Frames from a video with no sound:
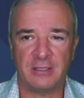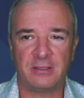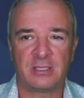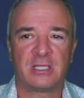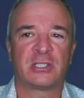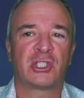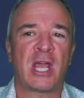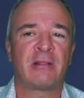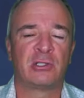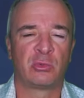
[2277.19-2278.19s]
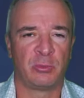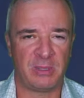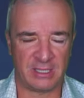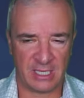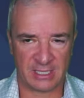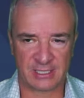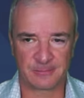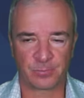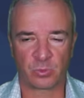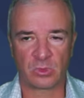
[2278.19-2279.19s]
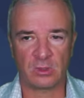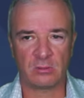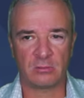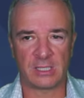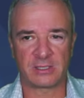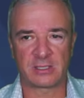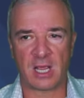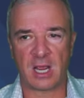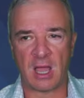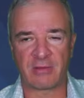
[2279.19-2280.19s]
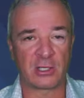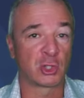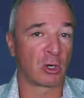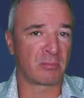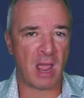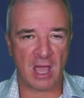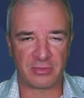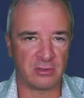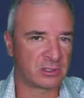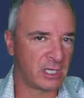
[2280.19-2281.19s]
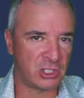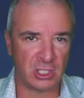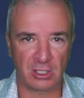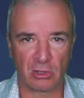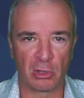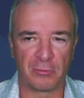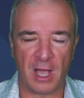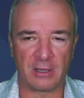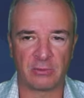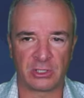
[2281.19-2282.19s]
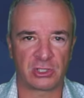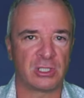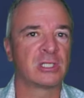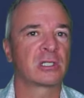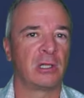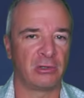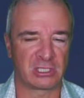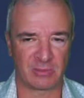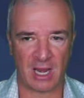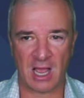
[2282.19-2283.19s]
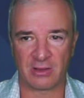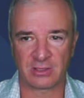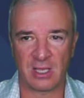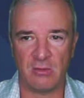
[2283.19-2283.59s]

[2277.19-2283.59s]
The the challenge would be this let's say got Jordan Matthews teaching in Irvine, which is close to my house.